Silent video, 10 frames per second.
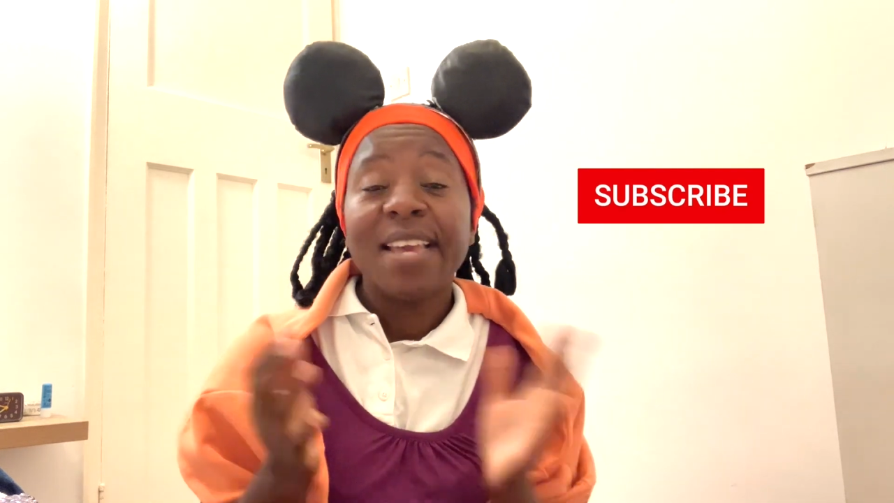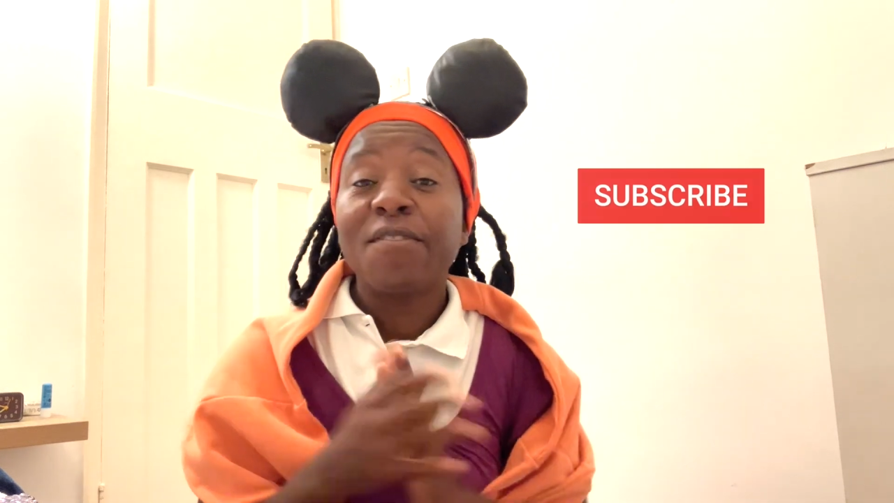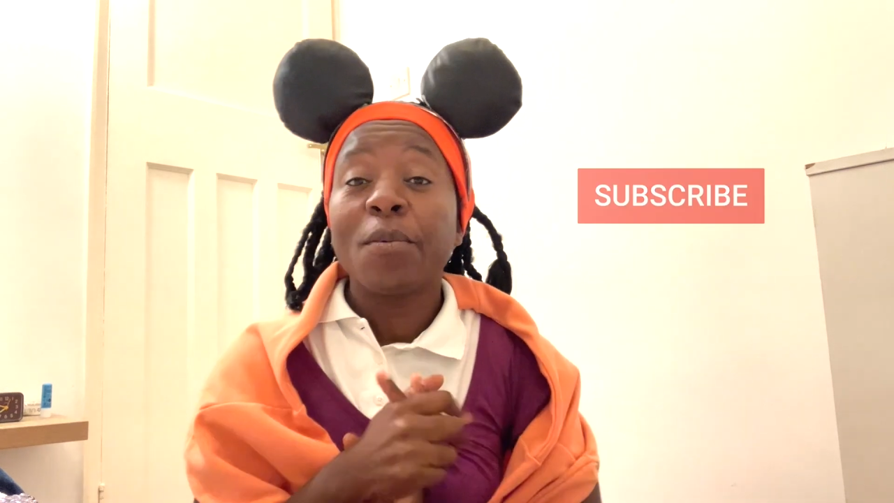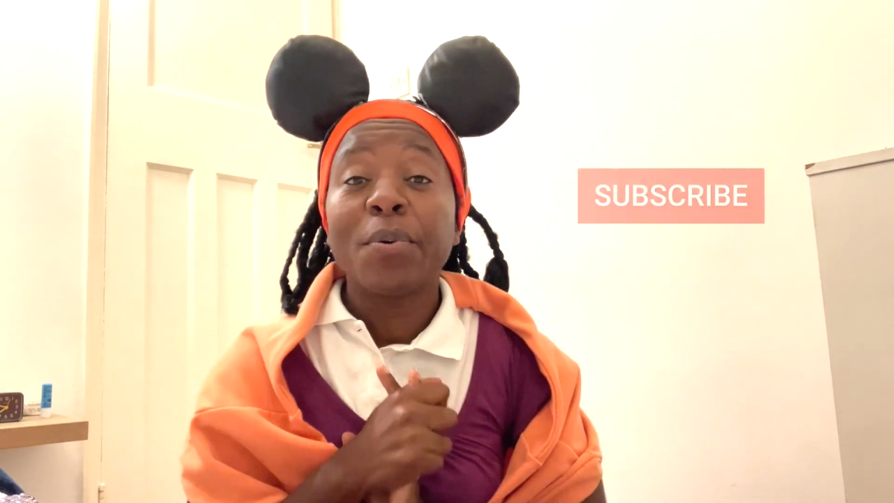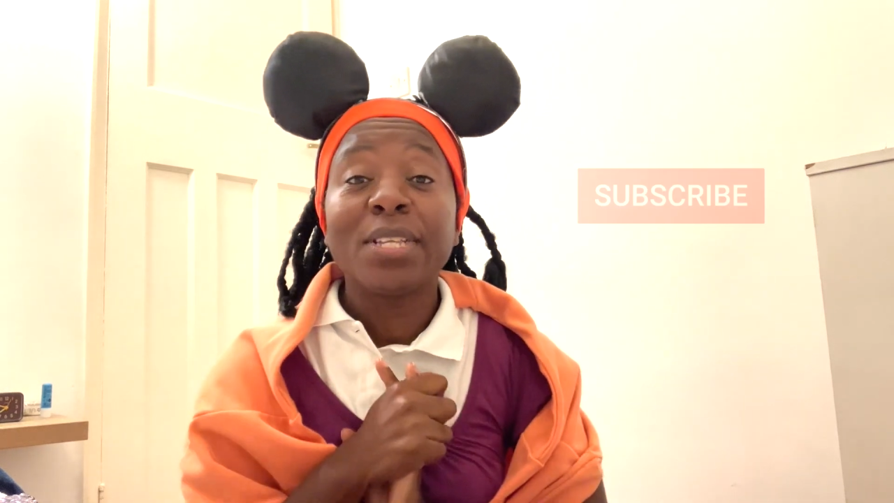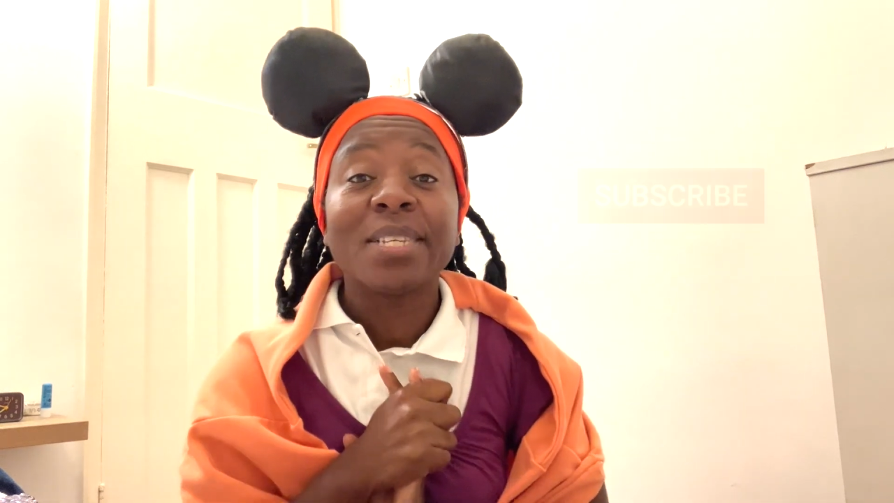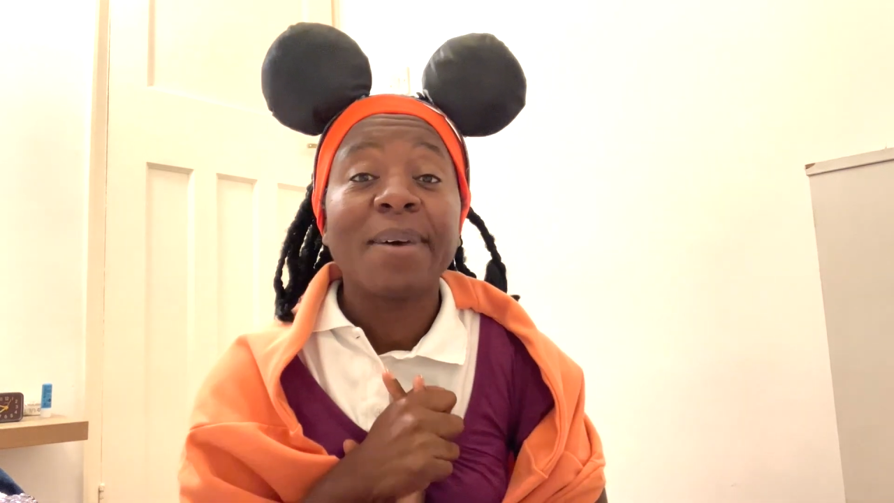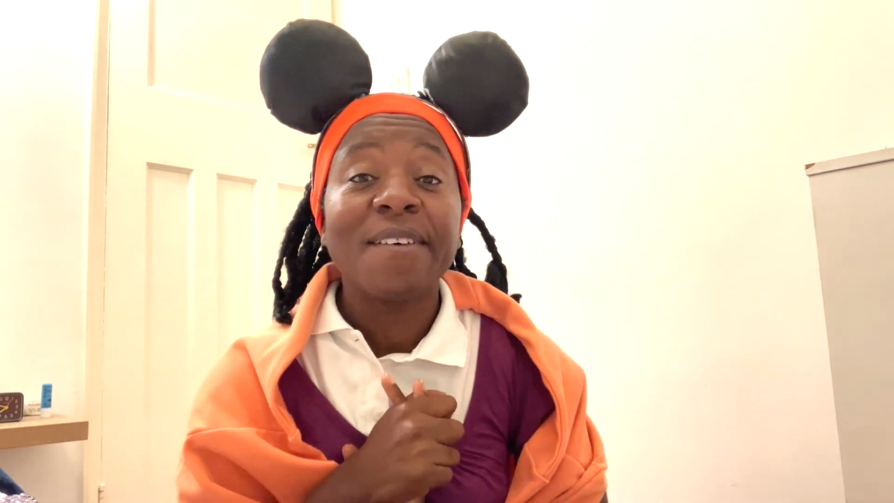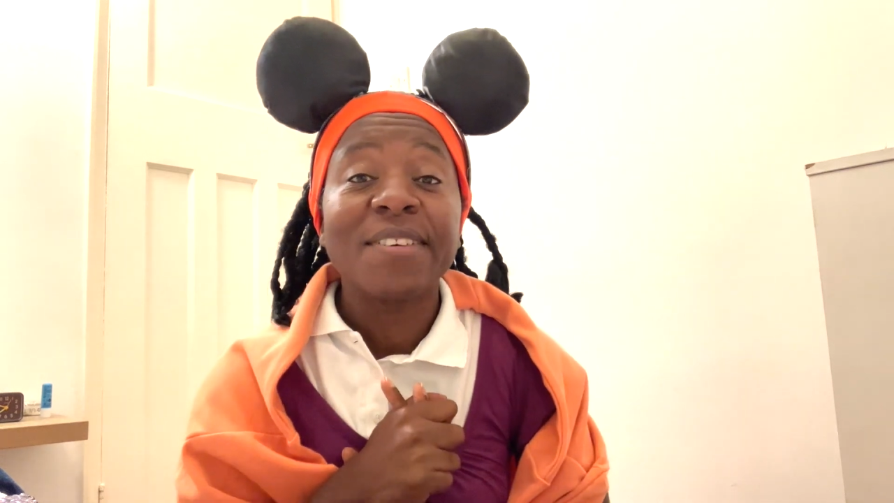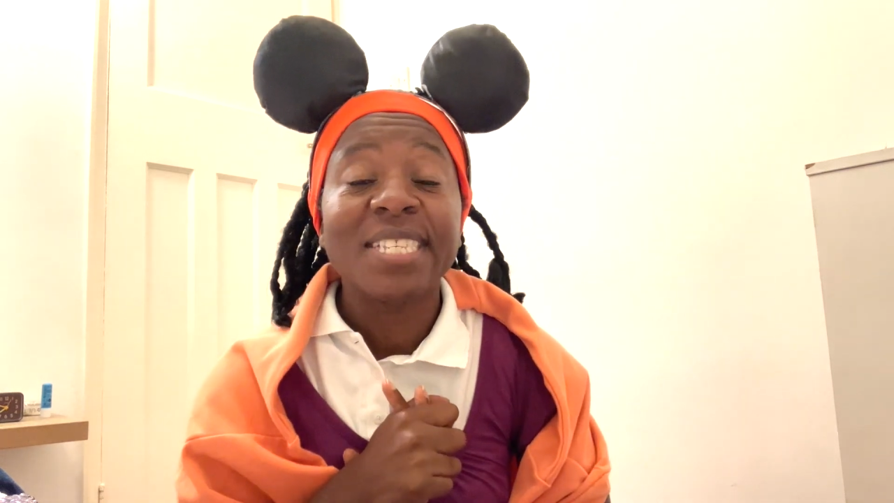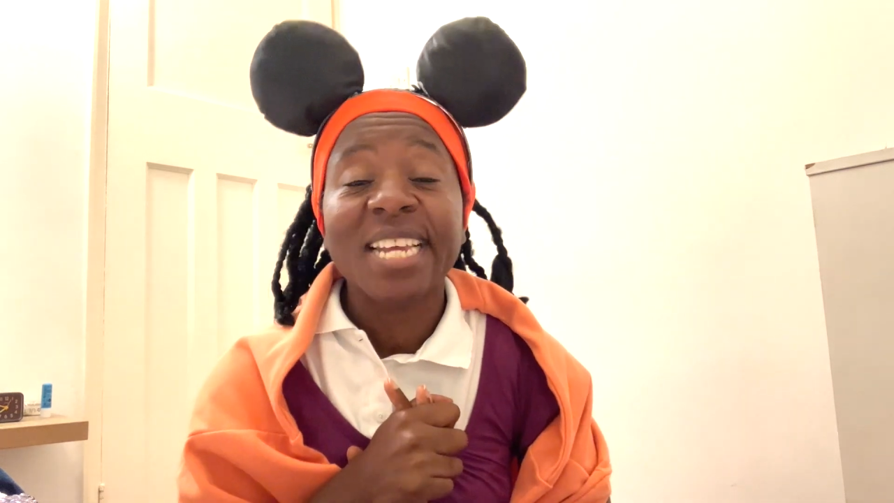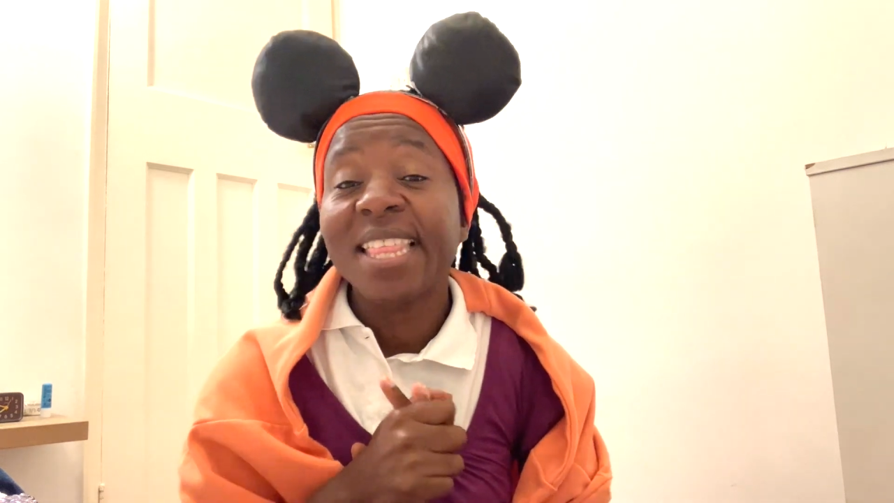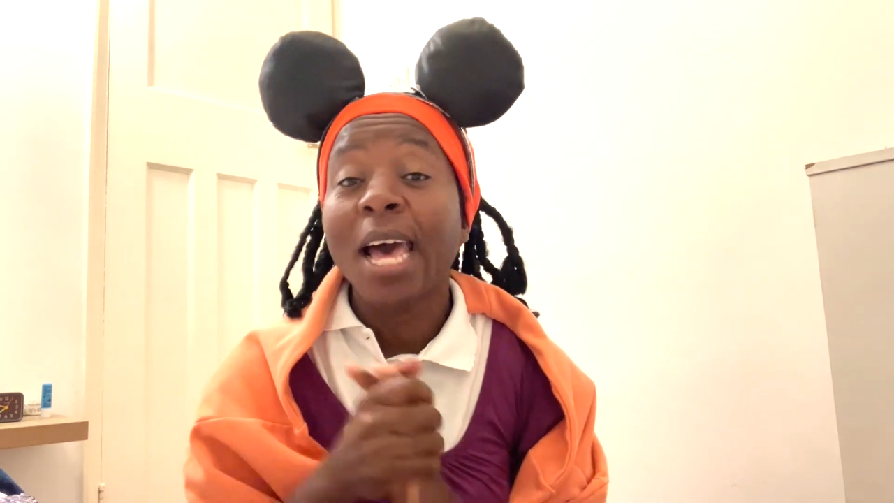If you're putting some outfits together,